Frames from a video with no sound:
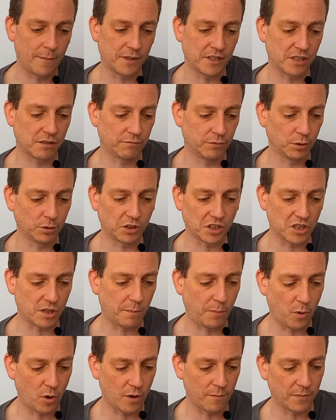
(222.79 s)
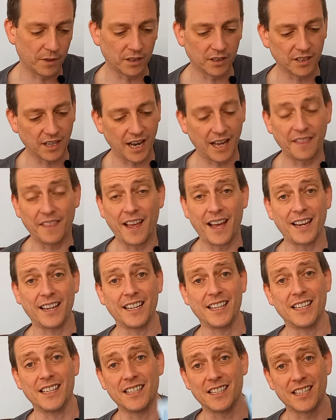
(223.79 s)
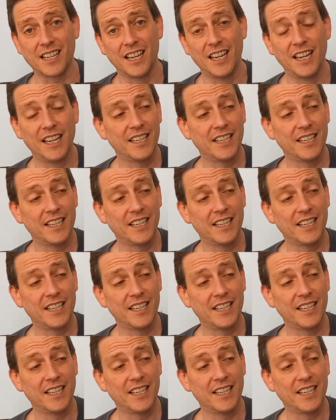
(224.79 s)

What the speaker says: It's a real disappointment, and that is